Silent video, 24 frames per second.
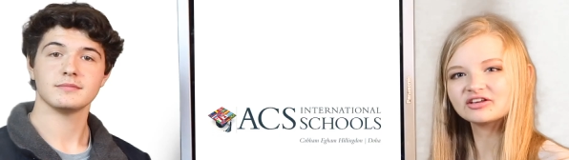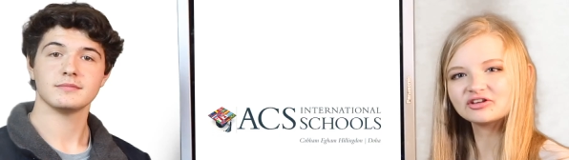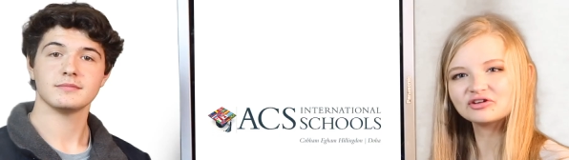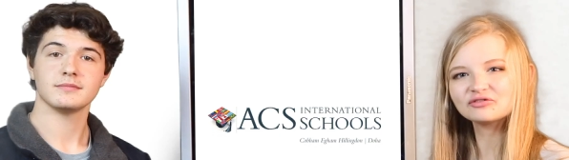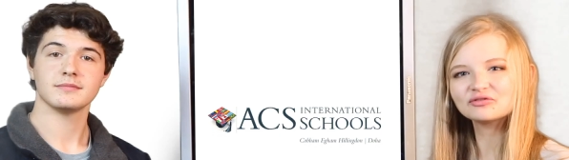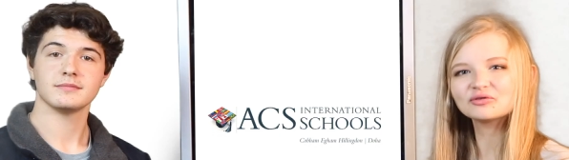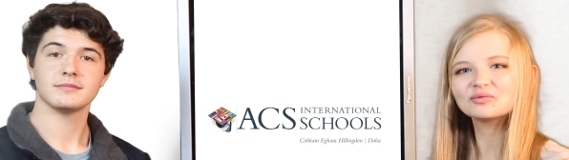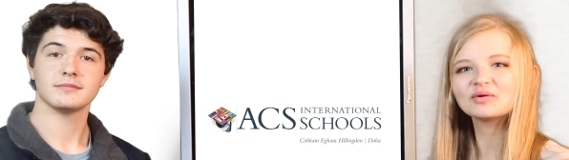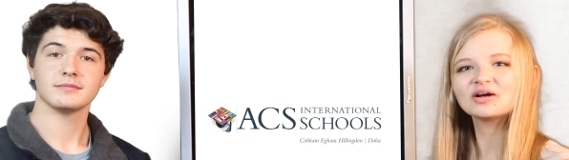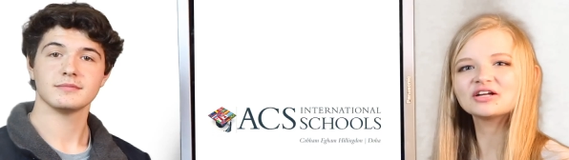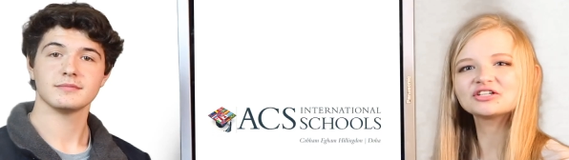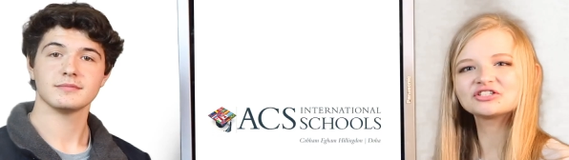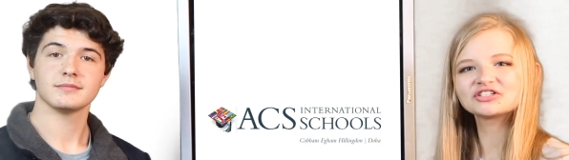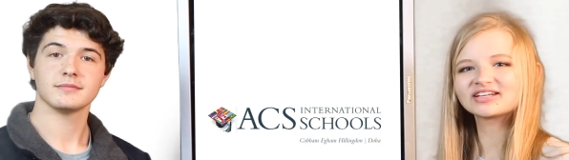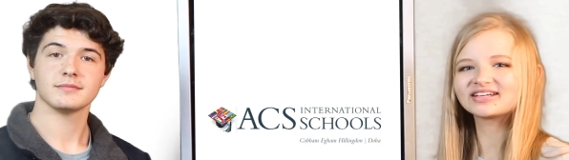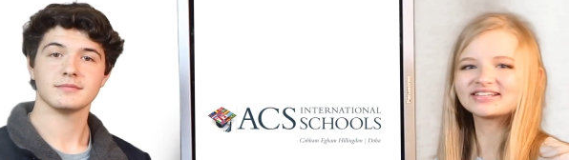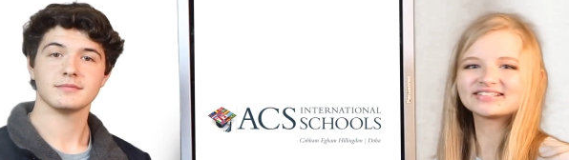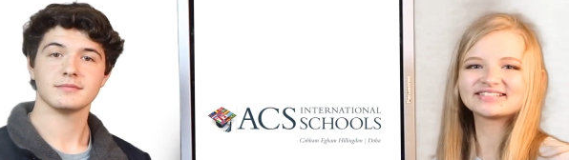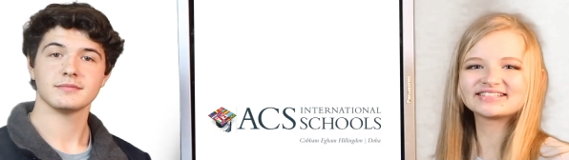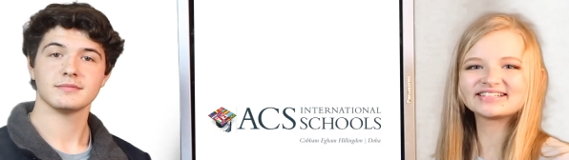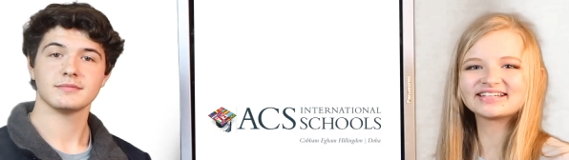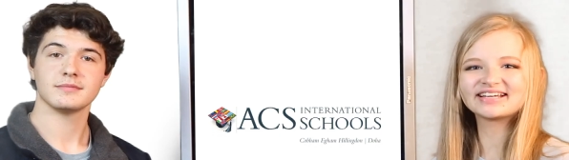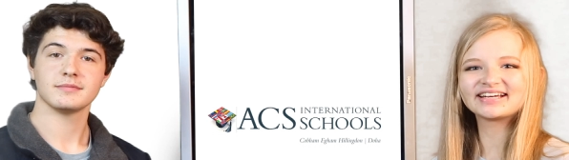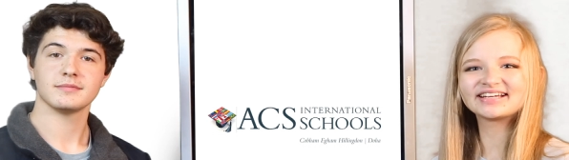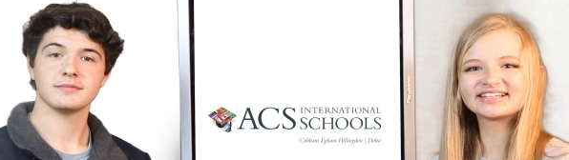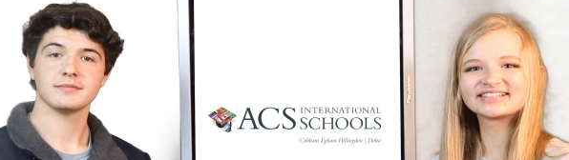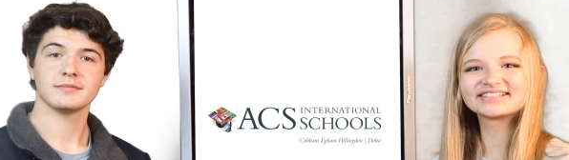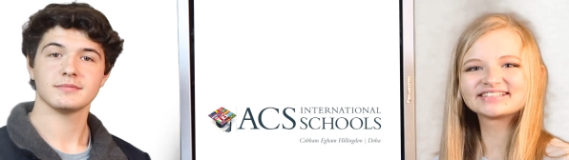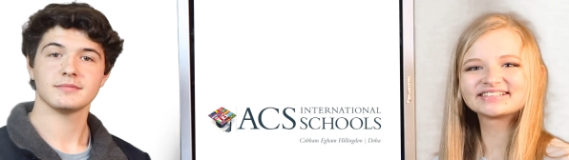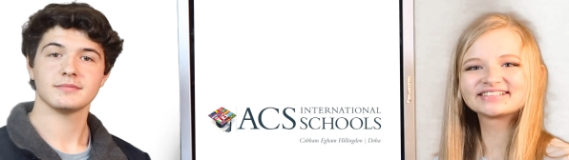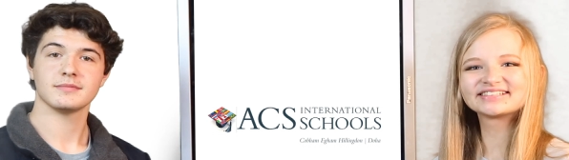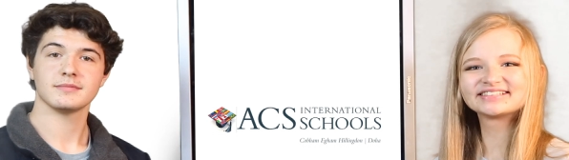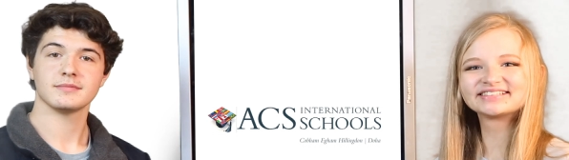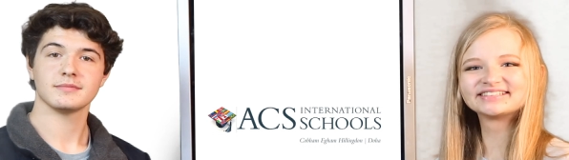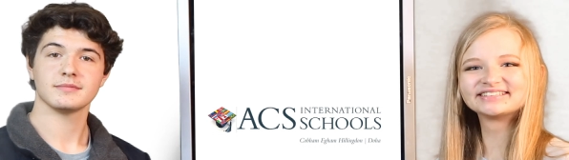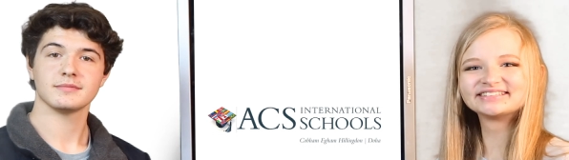Speaker 1: Thank you for watching,
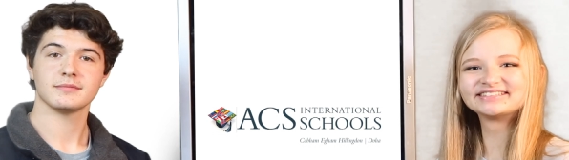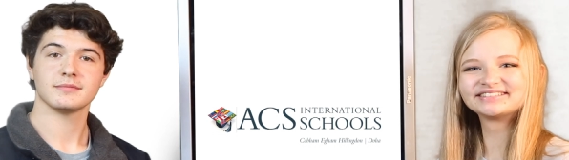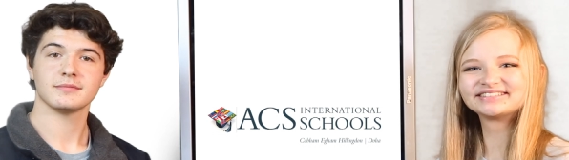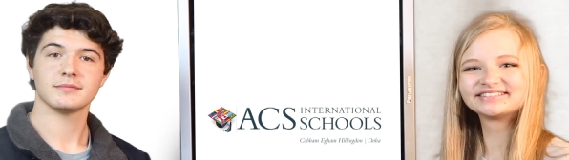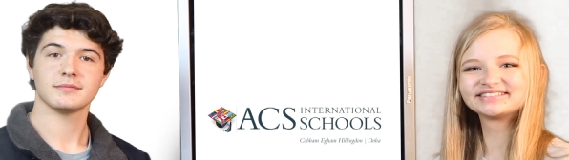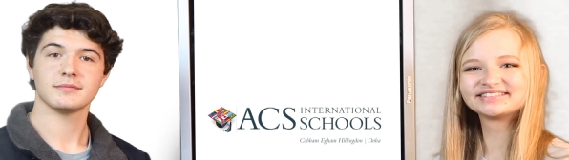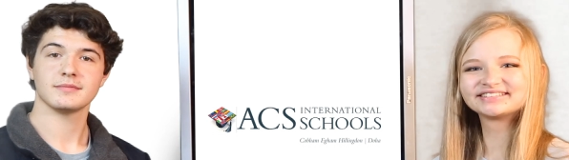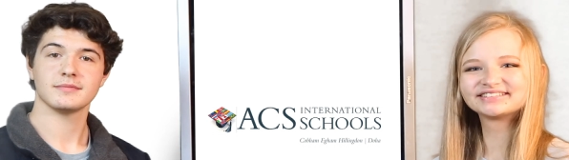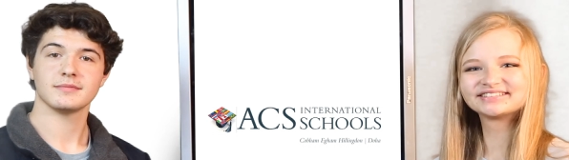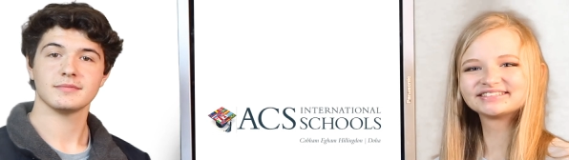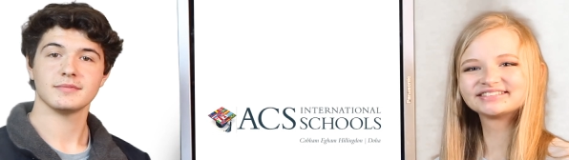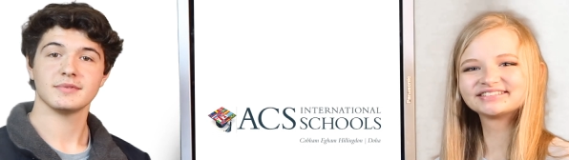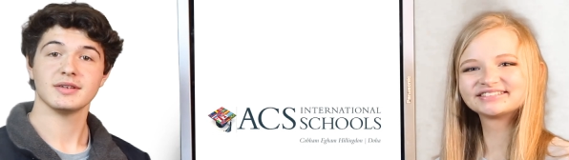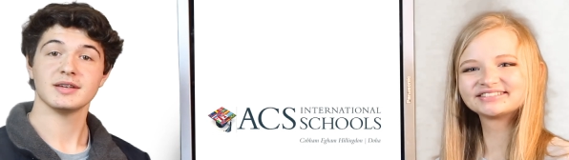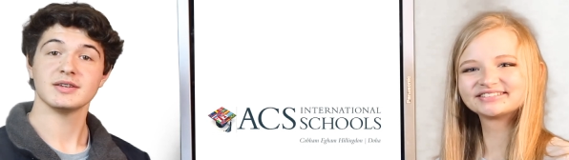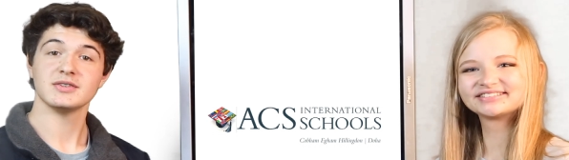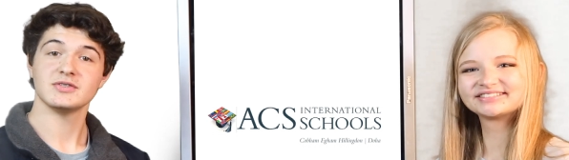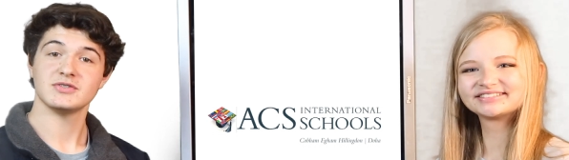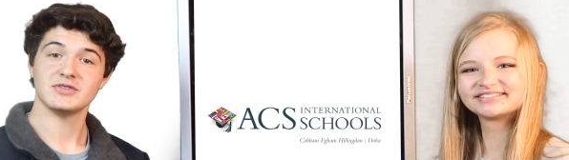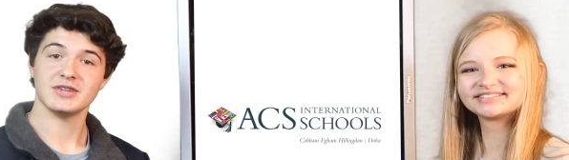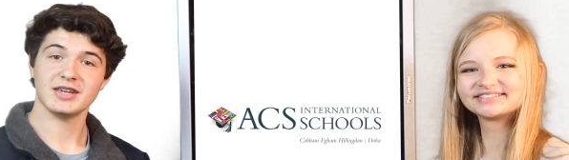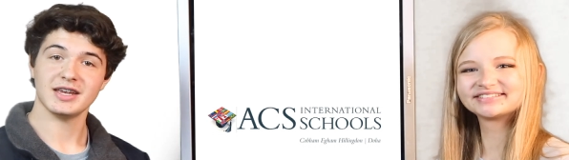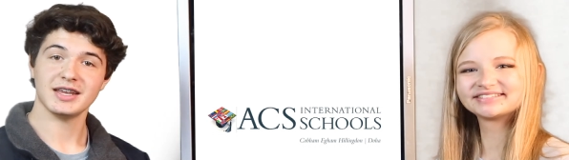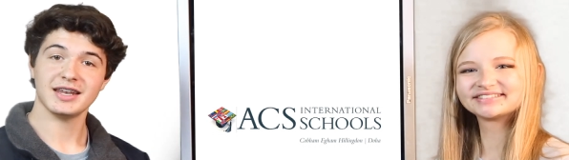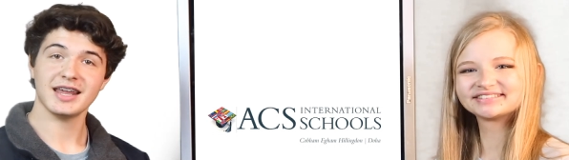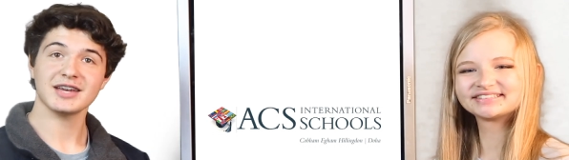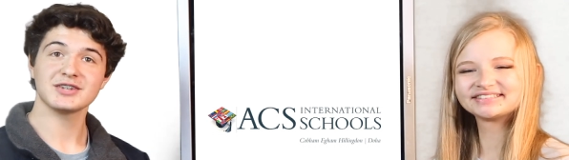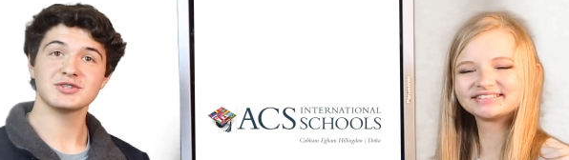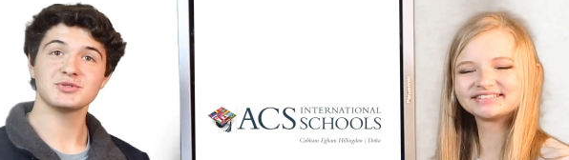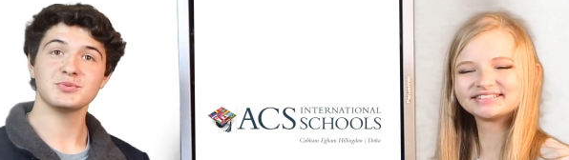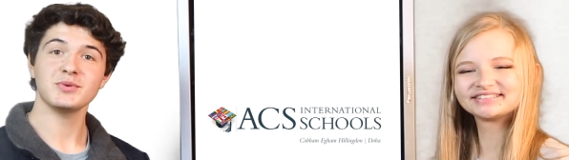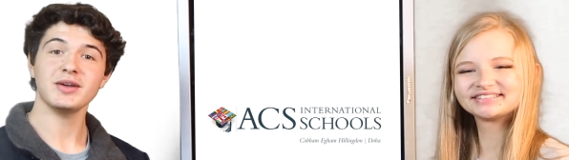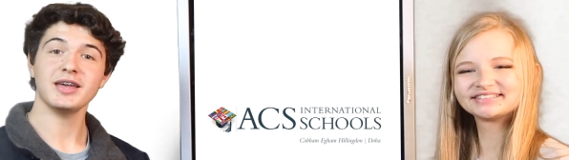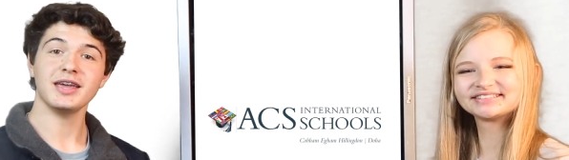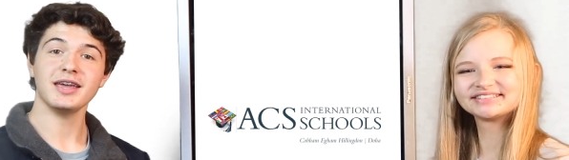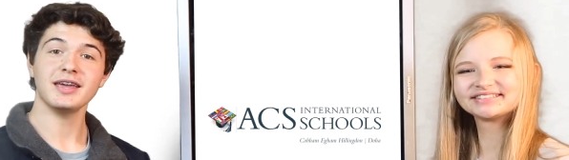ACS.
Speaker 2: See you
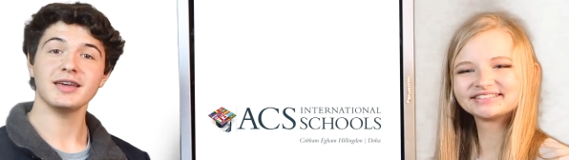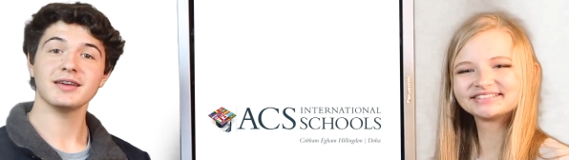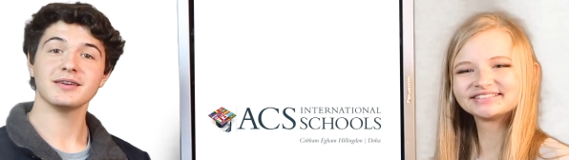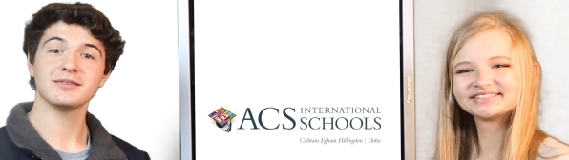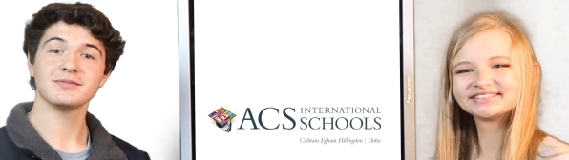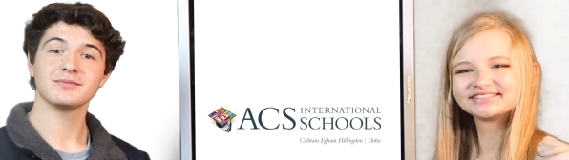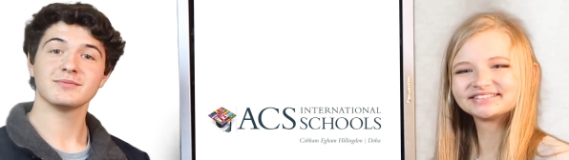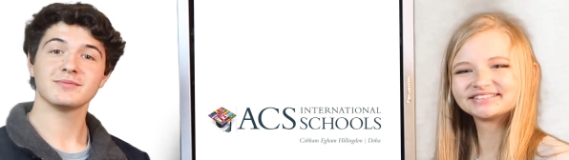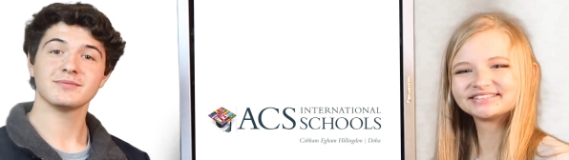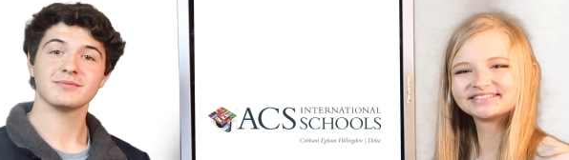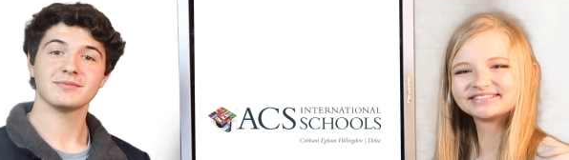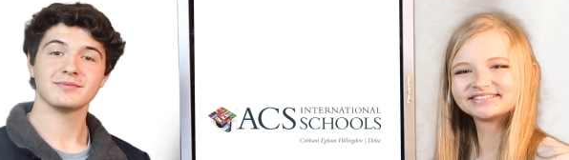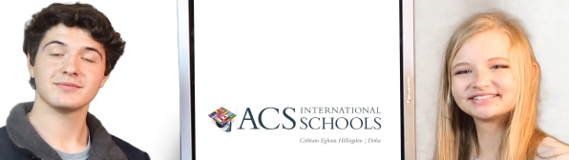next week.